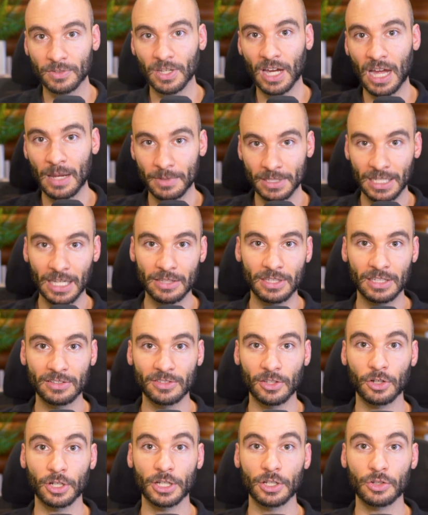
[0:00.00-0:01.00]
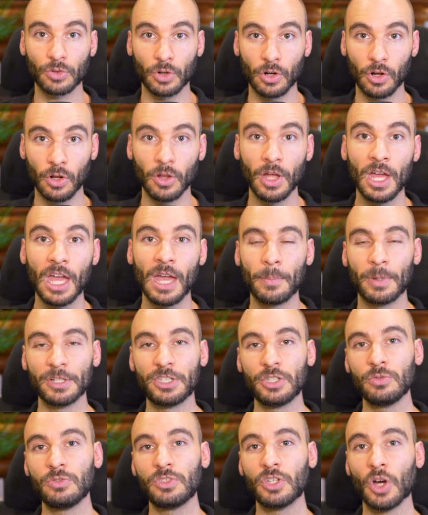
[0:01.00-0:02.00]
bit of time to get things under control,
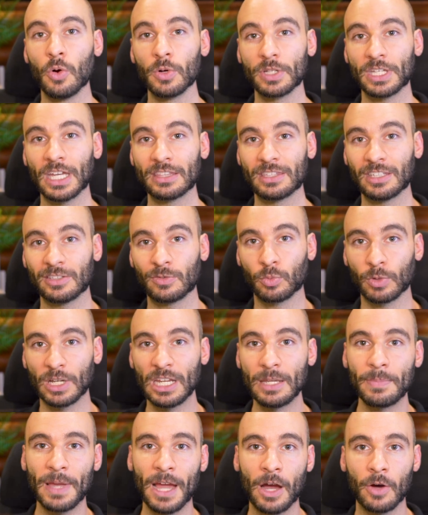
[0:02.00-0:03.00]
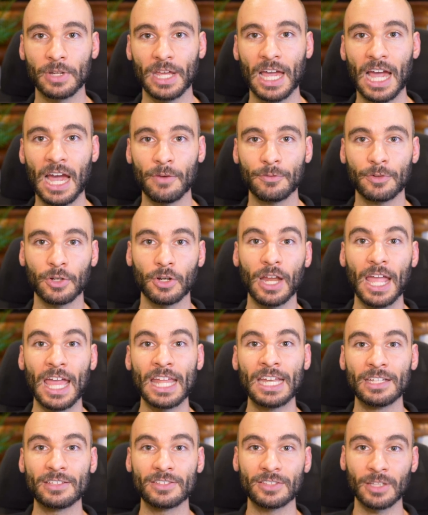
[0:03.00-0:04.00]
but you don't get this rebound after,
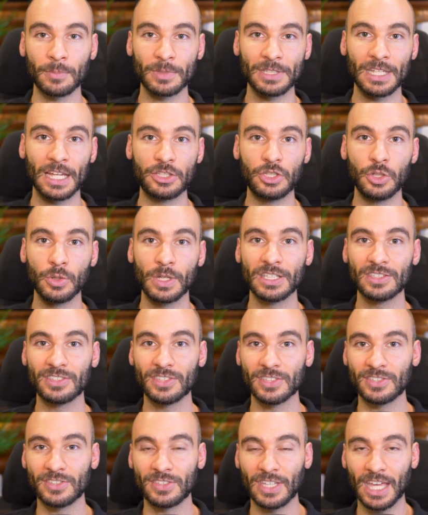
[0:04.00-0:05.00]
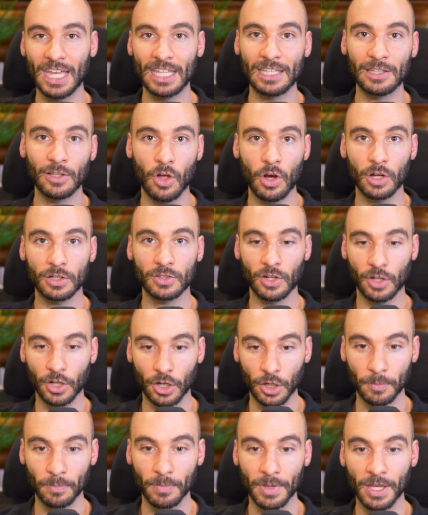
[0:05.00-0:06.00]
and it's something that you can sustain long
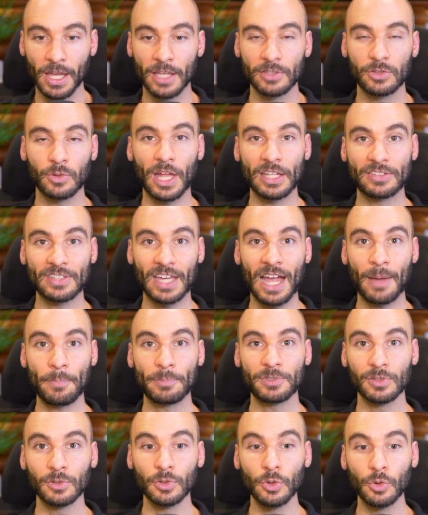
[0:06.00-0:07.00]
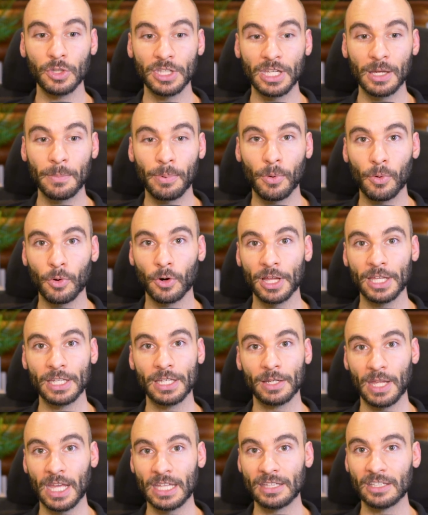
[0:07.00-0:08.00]
term. So that's absolutely
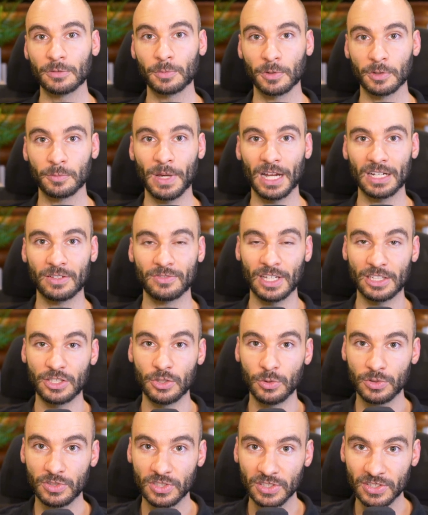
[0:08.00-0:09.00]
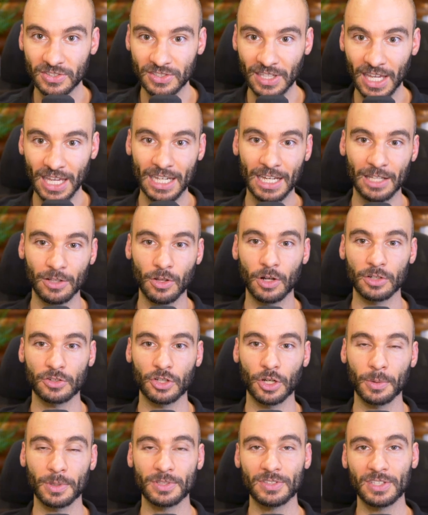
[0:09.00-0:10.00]
important in this perspective, that you sustain it long
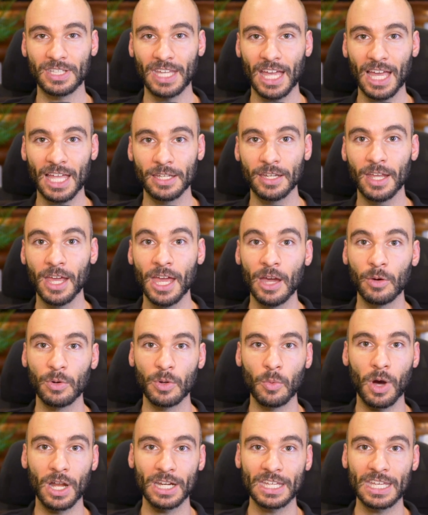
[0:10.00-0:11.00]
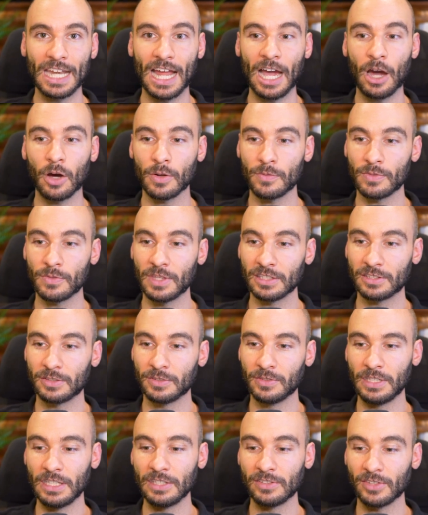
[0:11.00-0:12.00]
term. Because again, we want to get out of
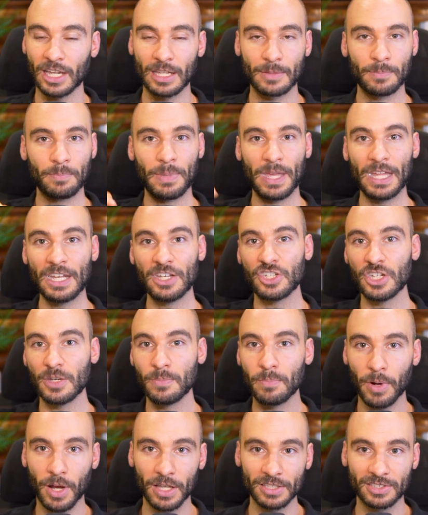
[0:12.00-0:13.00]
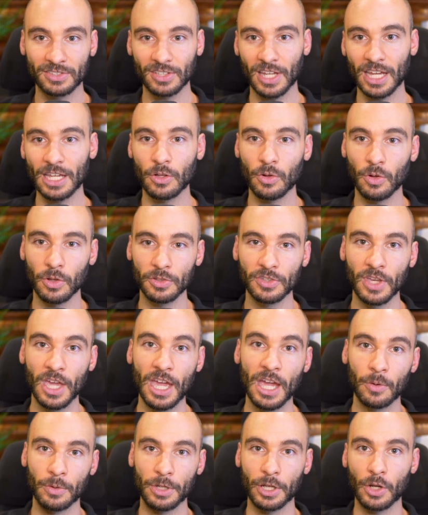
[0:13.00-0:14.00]
this these like binge and bust cycles
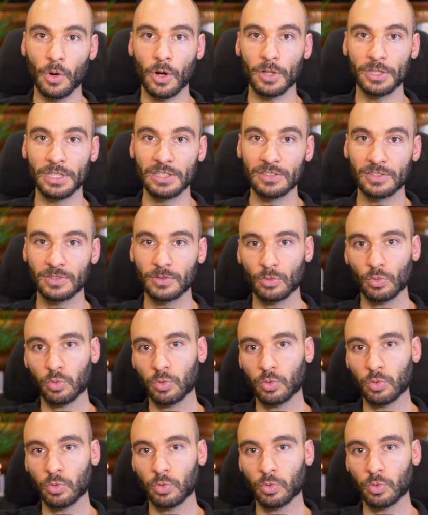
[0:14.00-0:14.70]
where you go on these